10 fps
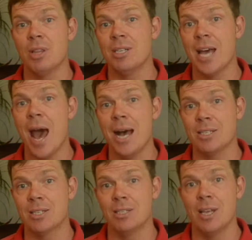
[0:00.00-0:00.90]
of the
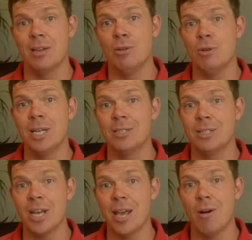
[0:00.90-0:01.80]
tasks that you need to
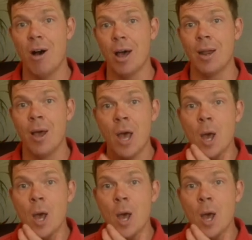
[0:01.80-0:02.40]
take on.